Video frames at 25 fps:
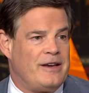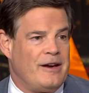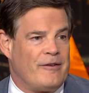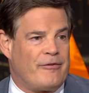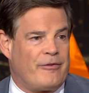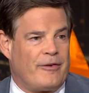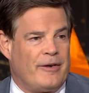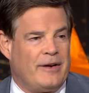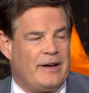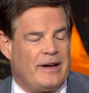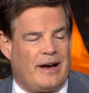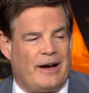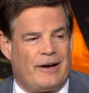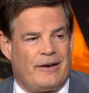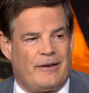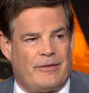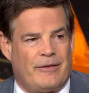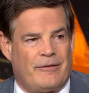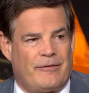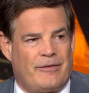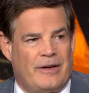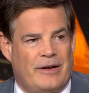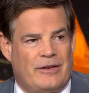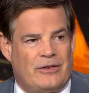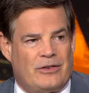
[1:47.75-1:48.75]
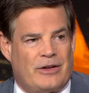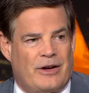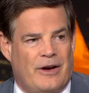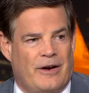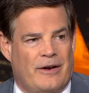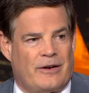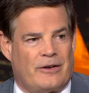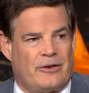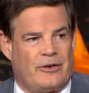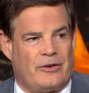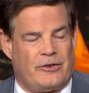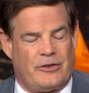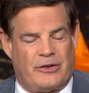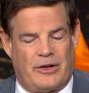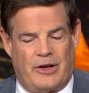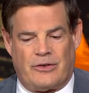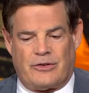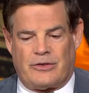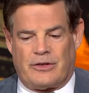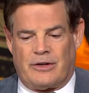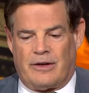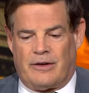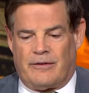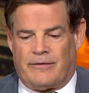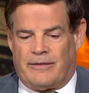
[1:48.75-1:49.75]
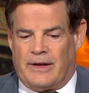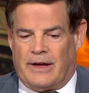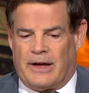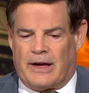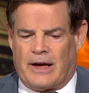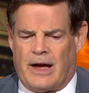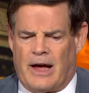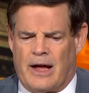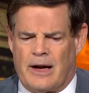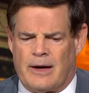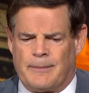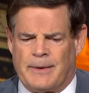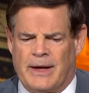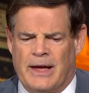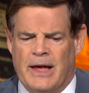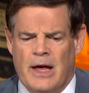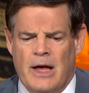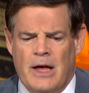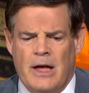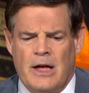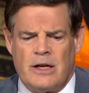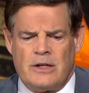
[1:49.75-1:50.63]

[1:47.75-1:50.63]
different out of the Fed's characterization of the economy.